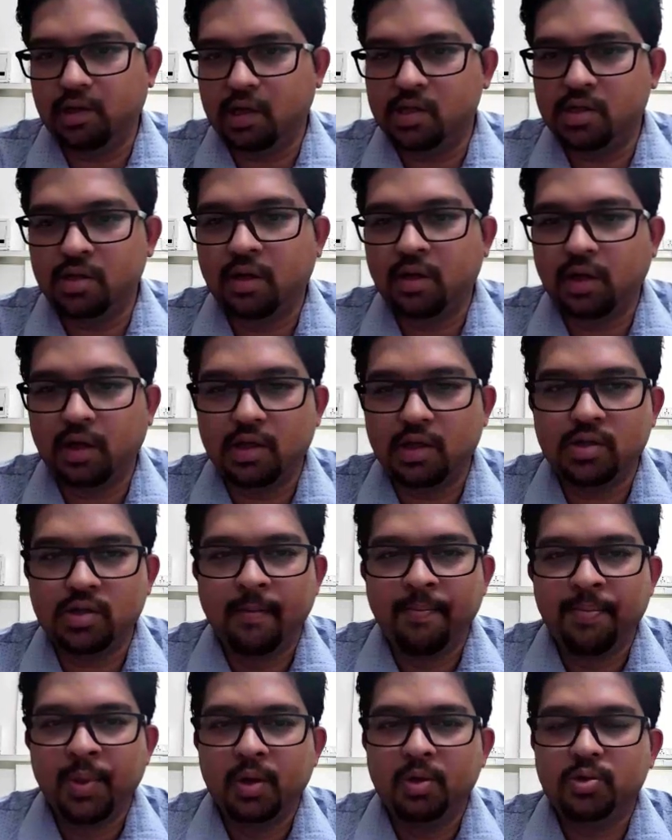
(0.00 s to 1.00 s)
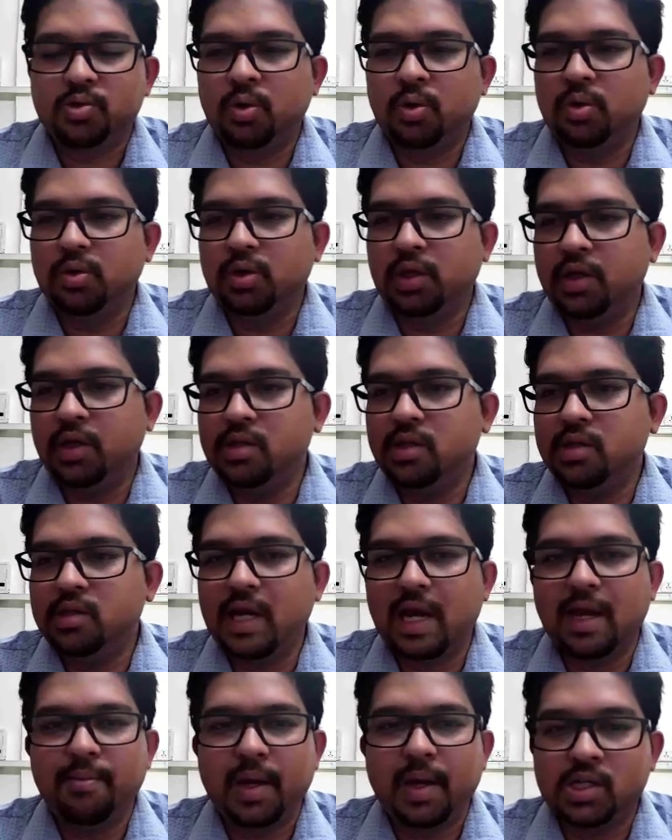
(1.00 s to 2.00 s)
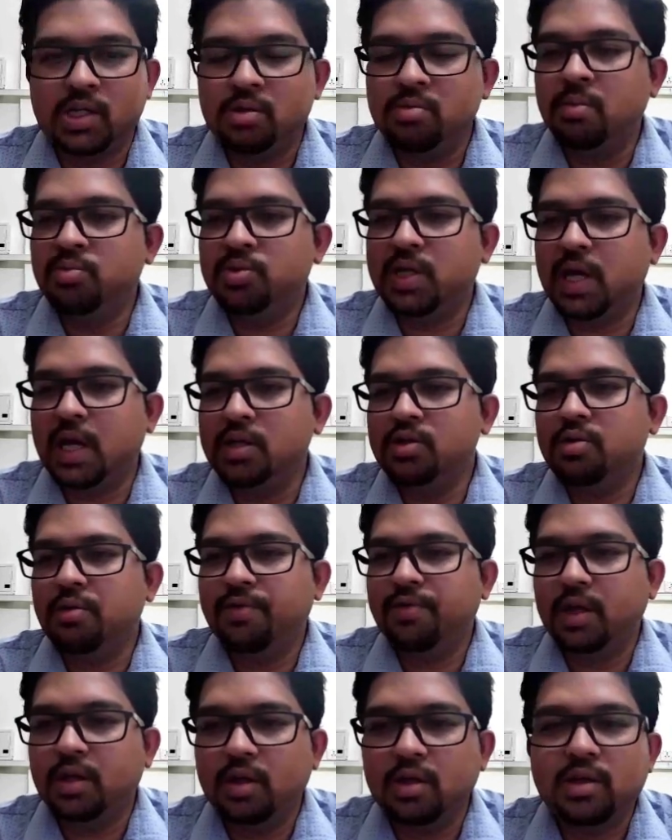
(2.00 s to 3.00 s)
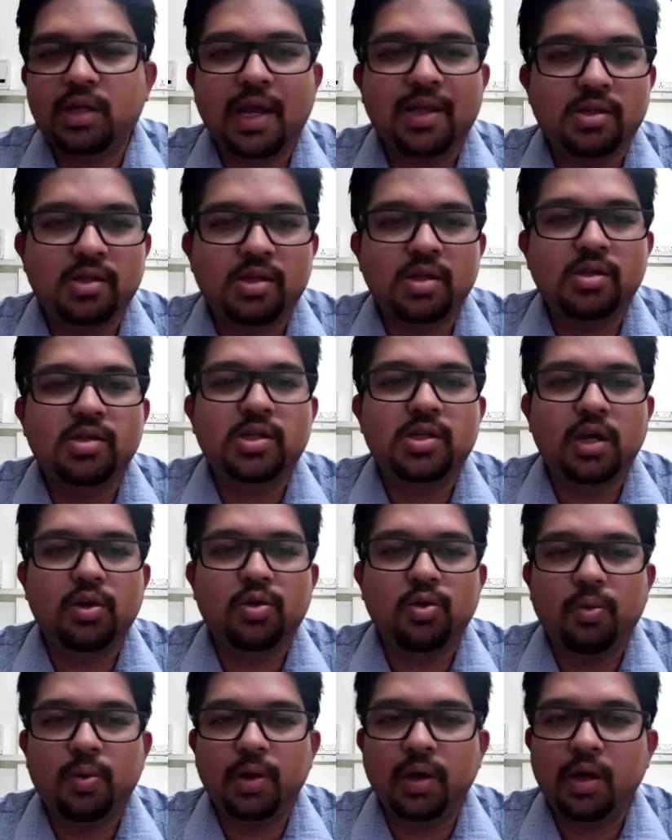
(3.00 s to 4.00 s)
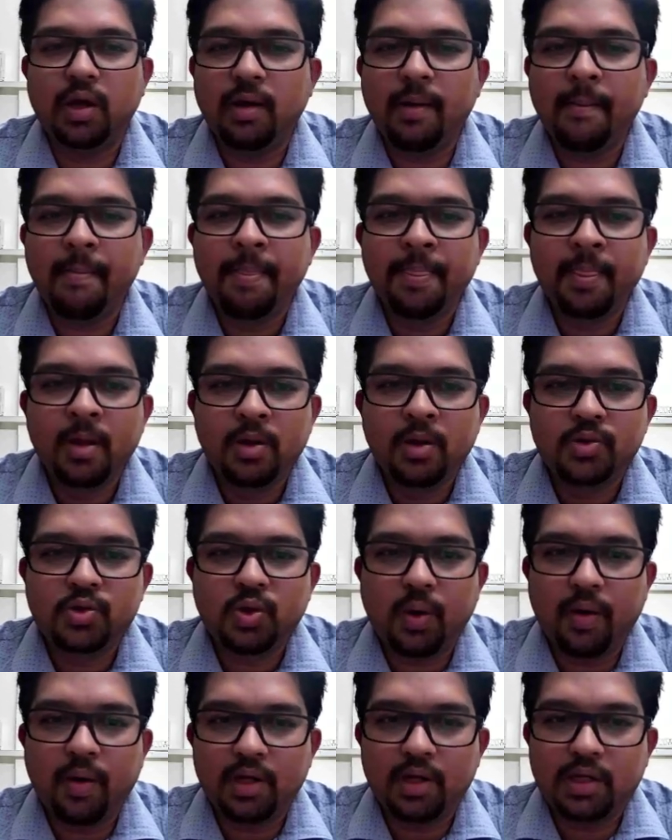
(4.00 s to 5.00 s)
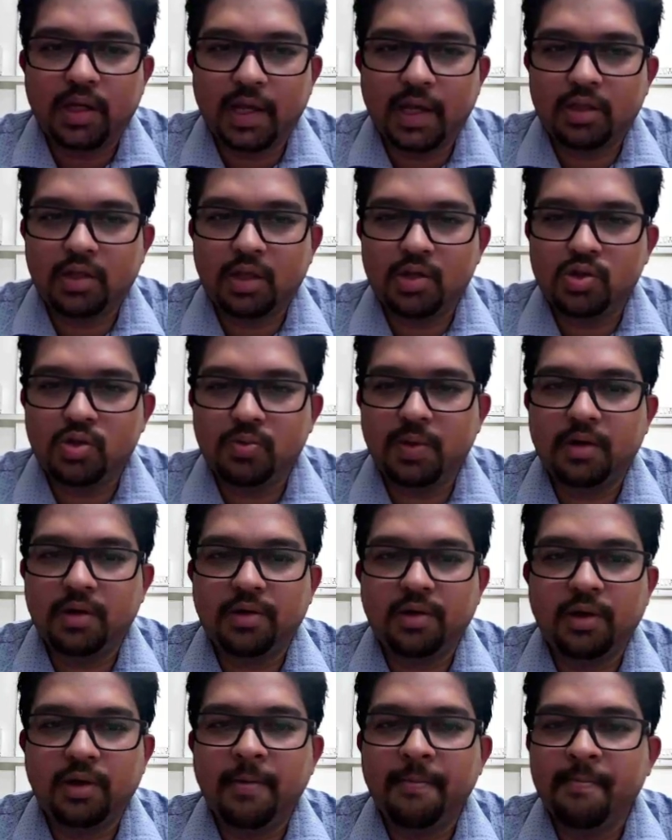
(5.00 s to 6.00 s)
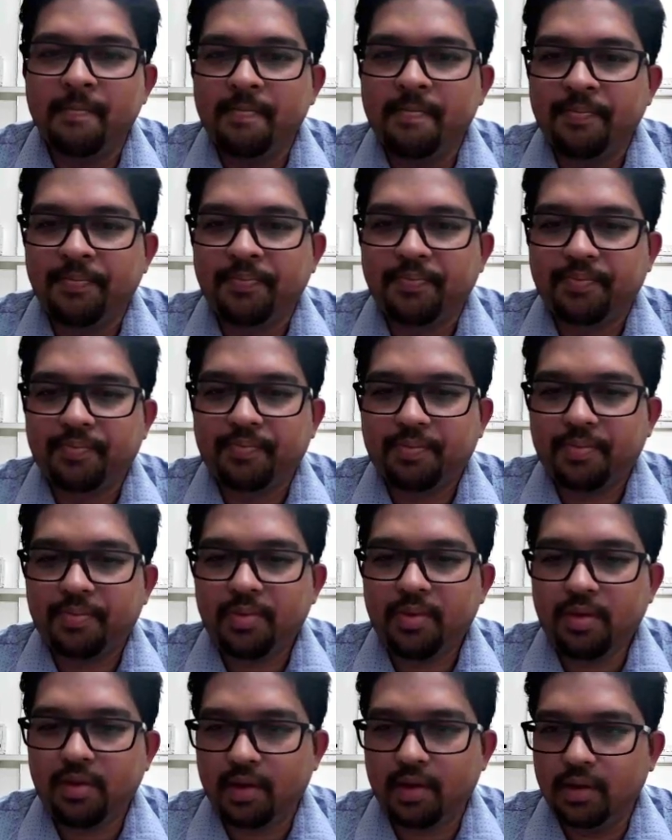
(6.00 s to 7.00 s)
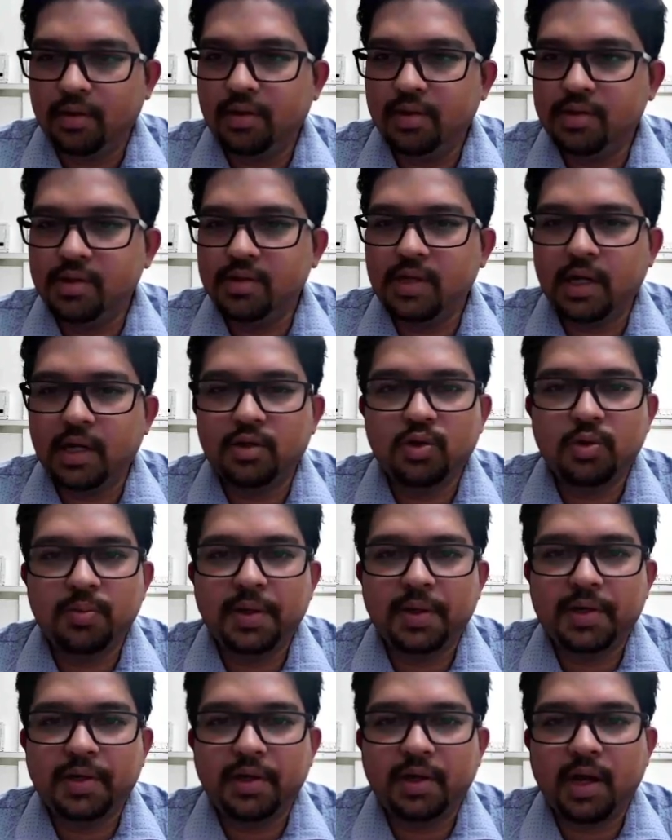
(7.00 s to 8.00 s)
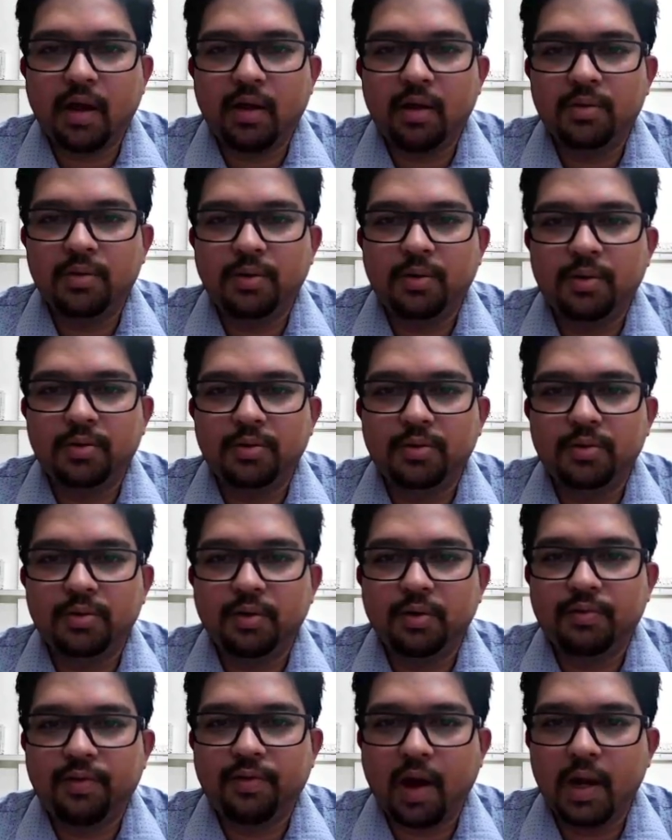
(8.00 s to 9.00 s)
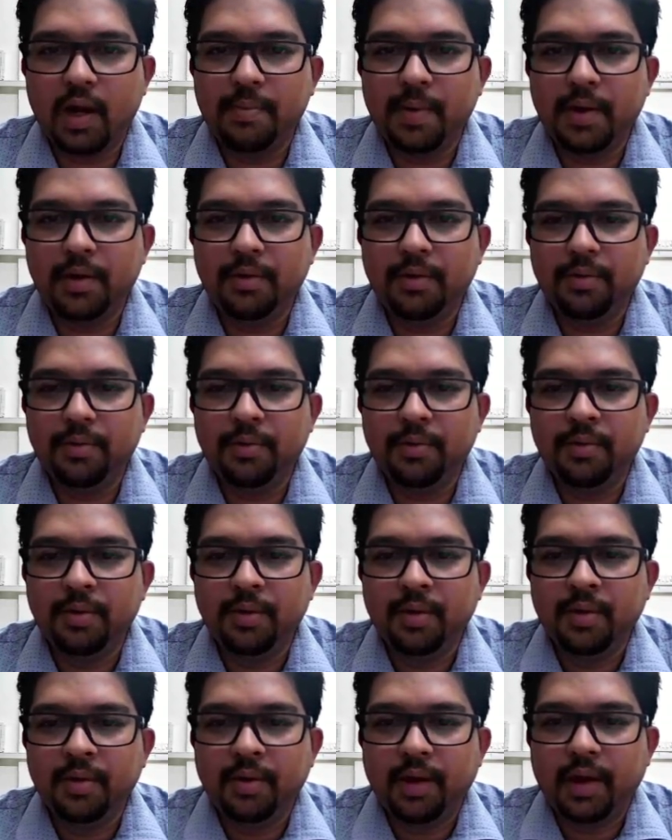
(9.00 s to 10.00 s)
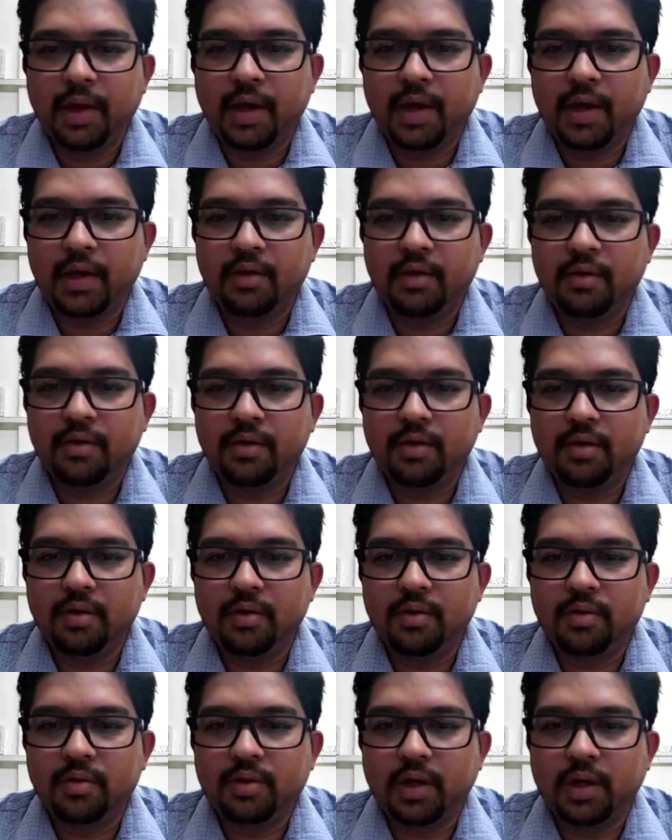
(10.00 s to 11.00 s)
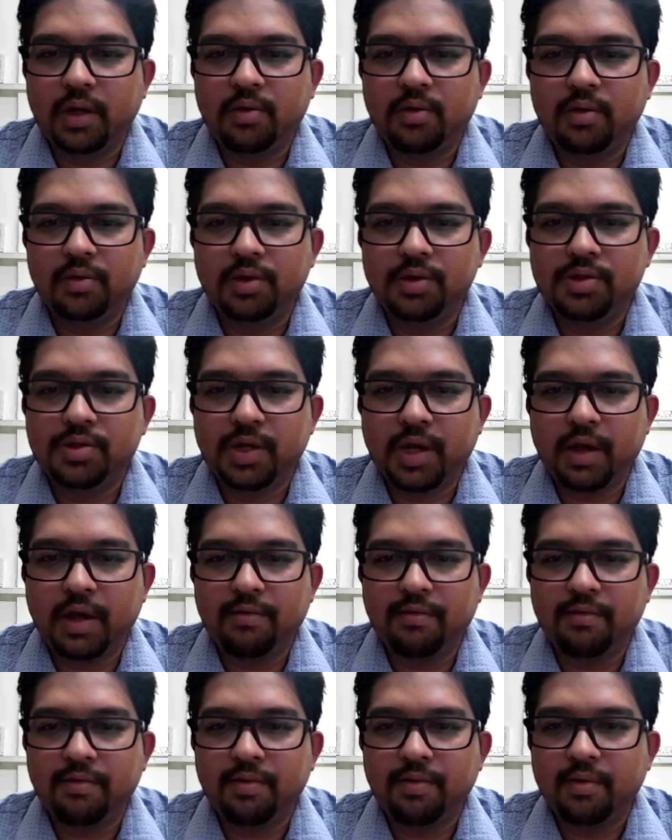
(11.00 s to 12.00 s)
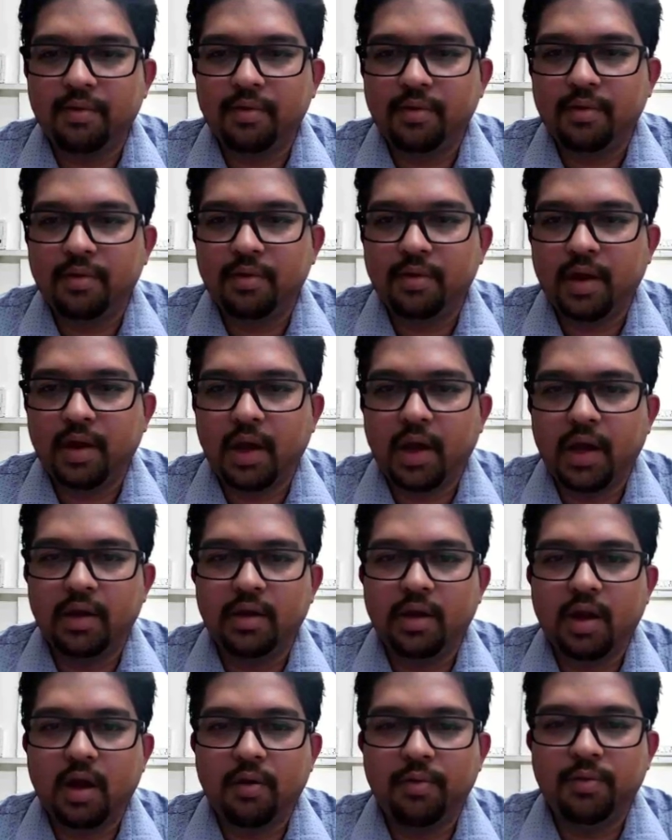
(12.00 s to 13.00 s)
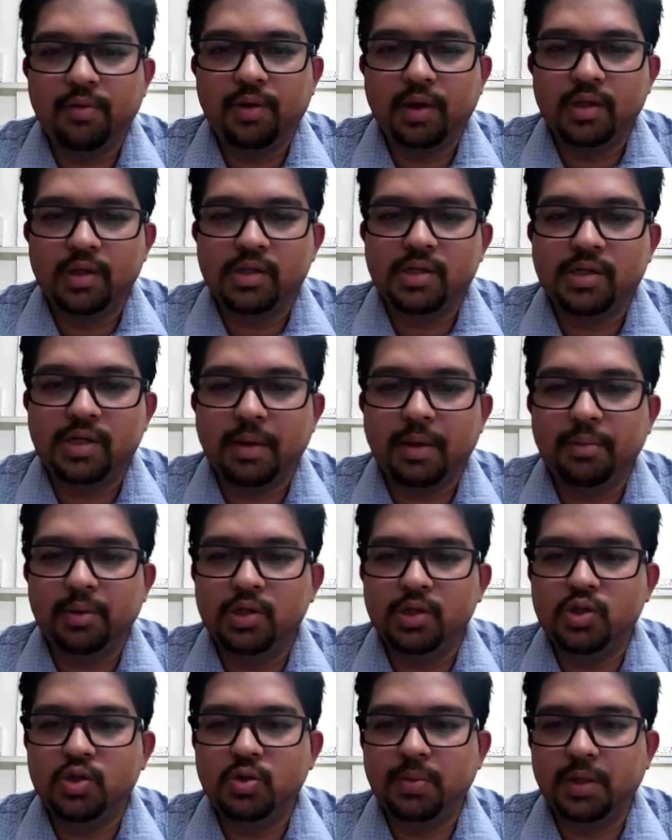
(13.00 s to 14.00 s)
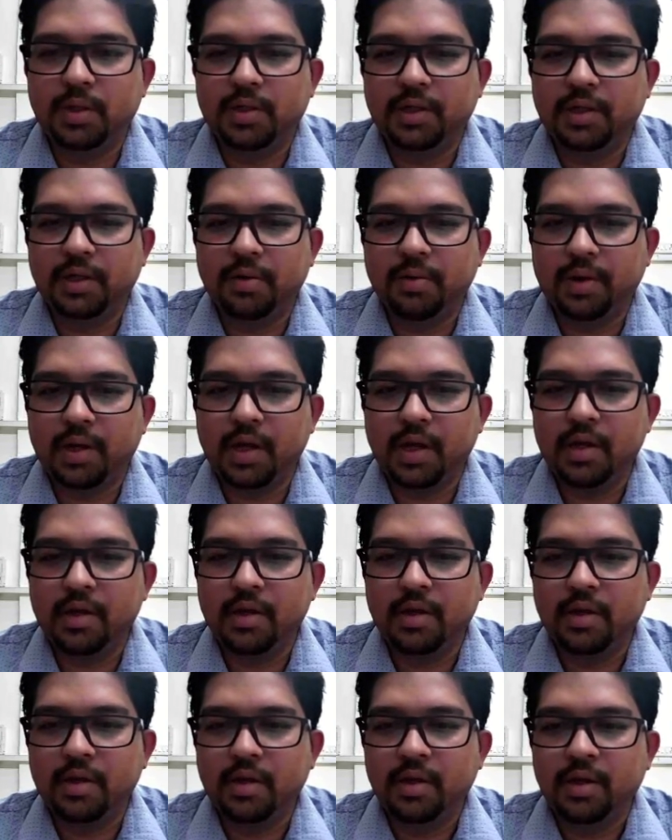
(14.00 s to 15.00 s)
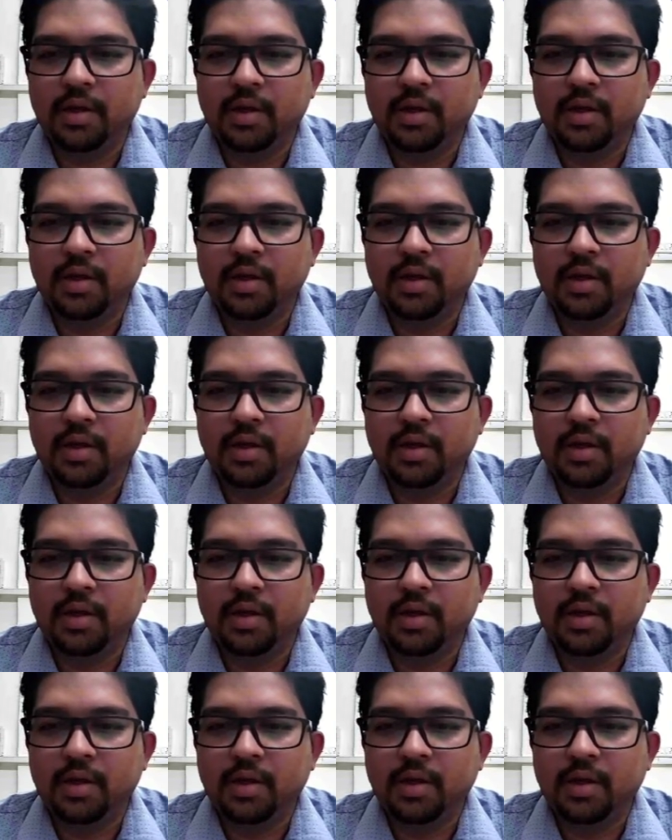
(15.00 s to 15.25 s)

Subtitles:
interaction range. So there is a maximum chance of getting transition state over here. So I'll take this geometry. This is that geometry. I'll go to the file menu and click on the save. And now you can save this geometry. Okay.